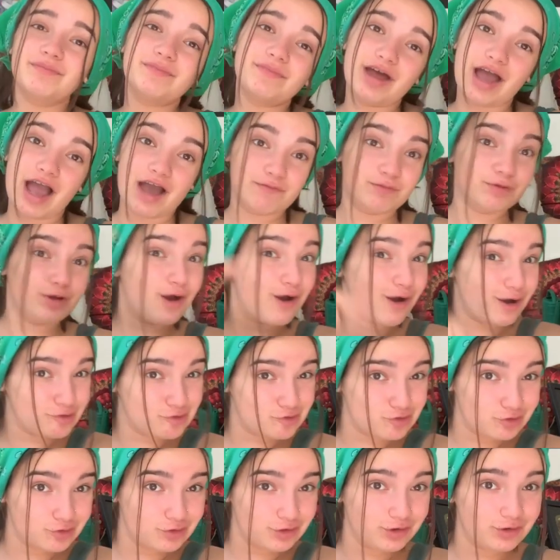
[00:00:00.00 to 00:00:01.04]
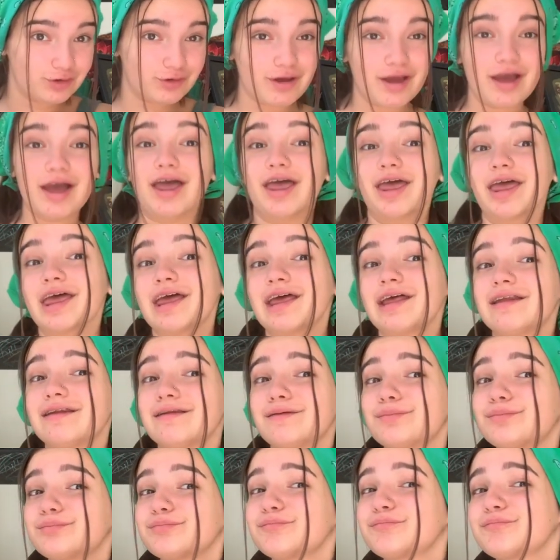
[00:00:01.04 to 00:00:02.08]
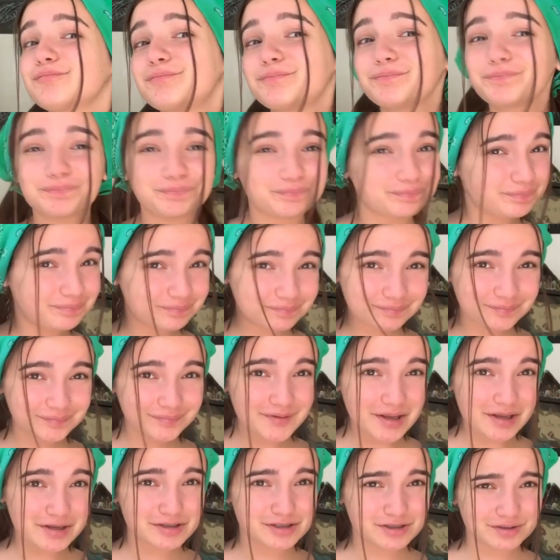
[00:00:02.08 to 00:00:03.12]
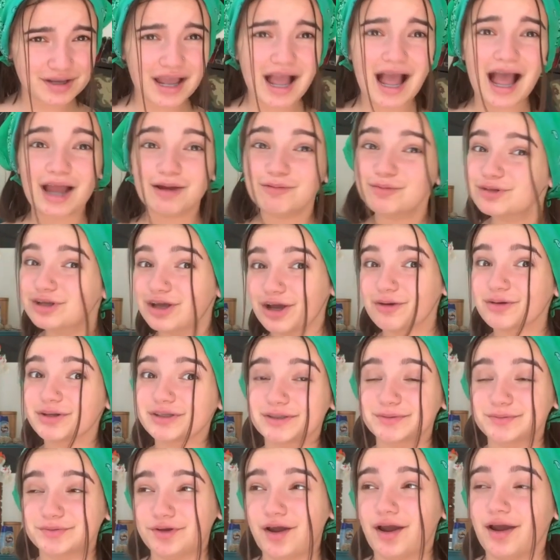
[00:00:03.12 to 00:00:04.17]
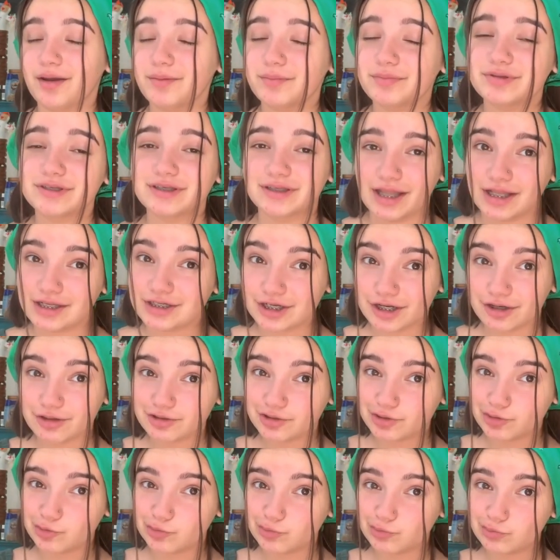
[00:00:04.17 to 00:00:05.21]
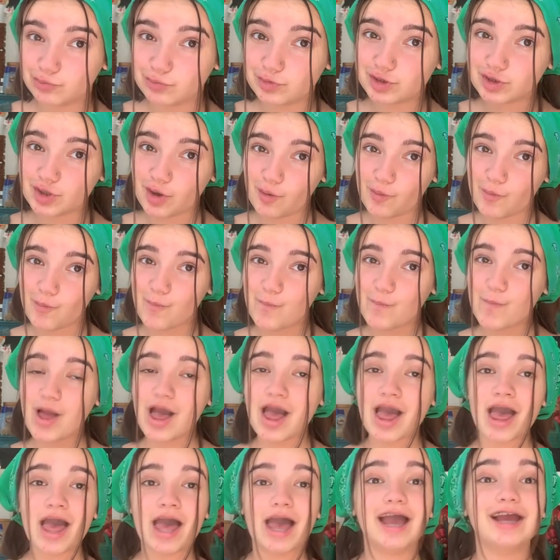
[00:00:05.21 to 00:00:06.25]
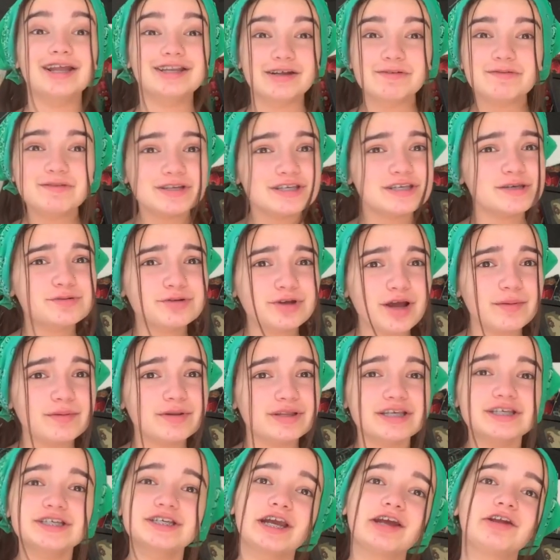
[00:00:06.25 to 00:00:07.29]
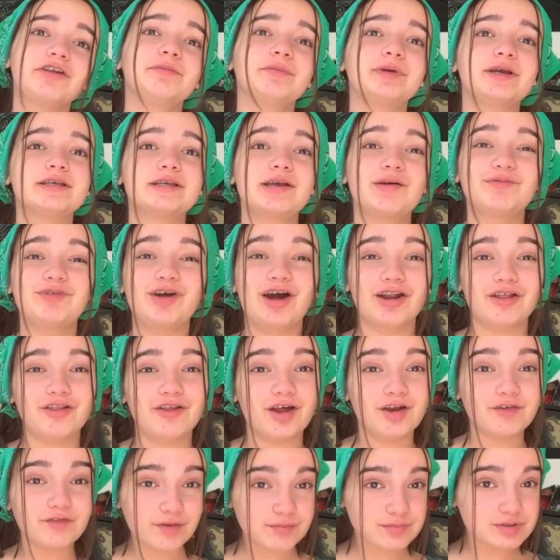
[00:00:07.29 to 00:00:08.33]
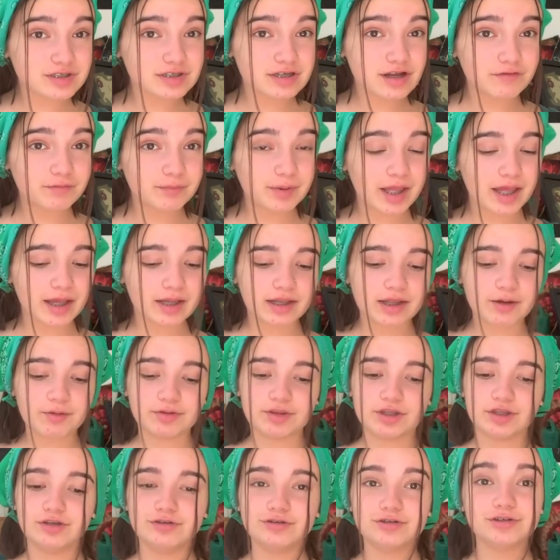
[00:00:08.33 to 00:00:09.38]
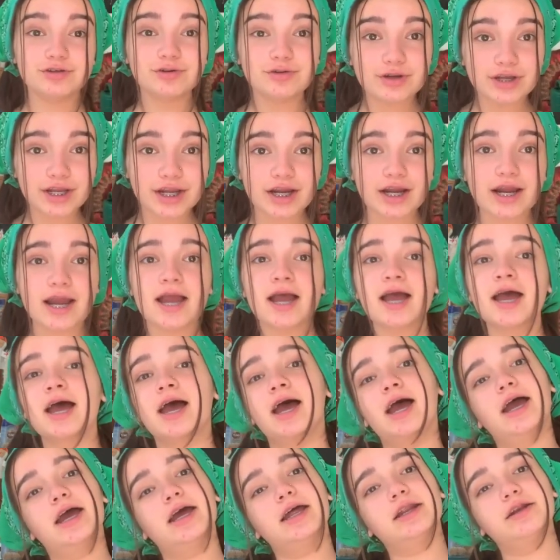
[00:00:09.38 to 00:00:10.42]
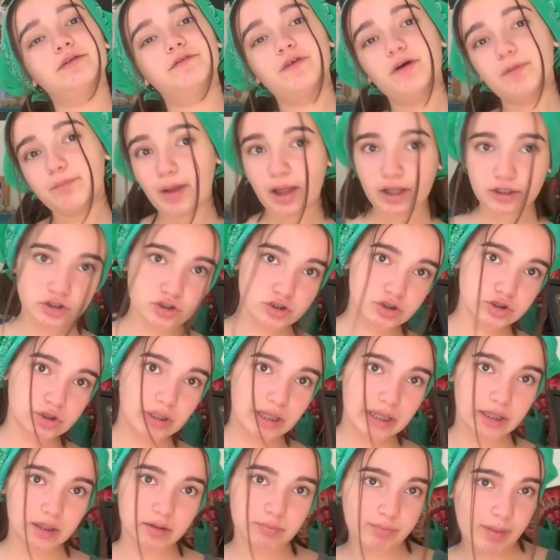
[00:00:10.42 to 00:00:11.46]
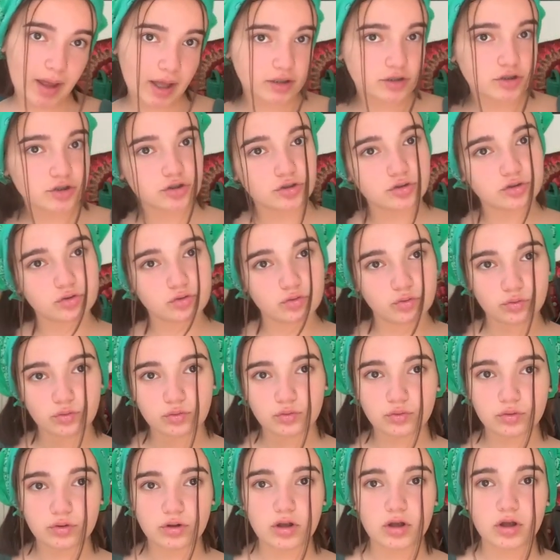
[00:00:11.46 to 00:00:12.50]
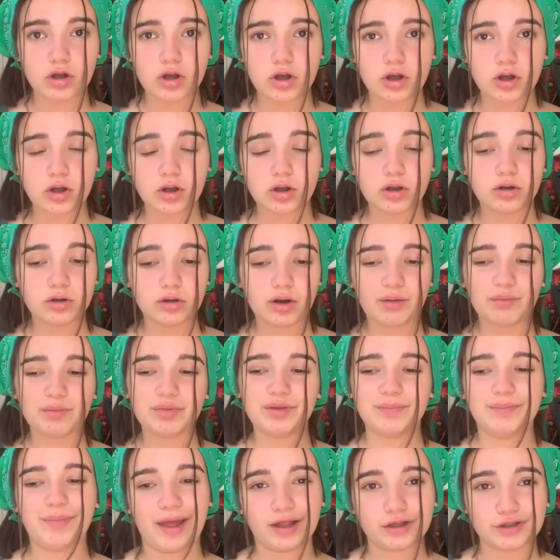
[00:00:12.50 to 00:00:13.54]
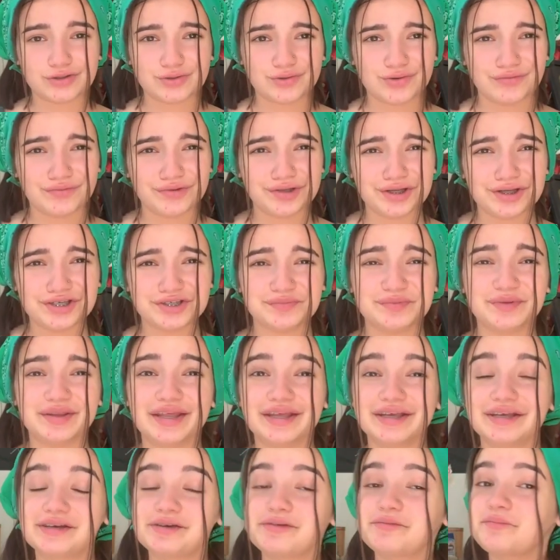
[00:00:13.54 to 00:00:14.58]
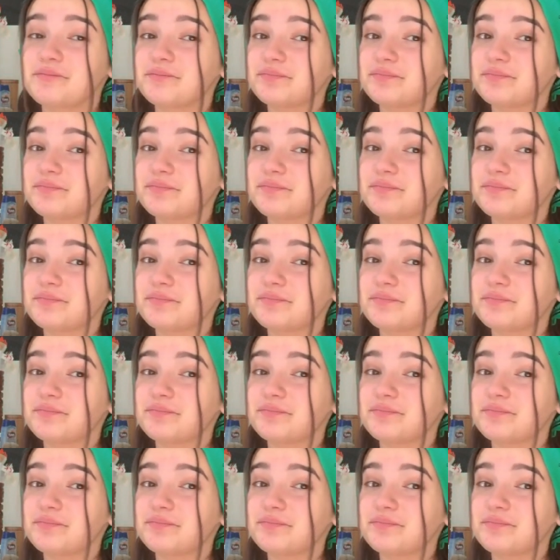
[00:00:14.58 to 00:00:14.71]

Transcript: I have a concert and so yeah, I would go and subscribe to that channel too. So, and definitely subscribe to this channel because I've got a lot of fun stuff planning with the new school year and fun back to like back to school, not really back to school videos, but like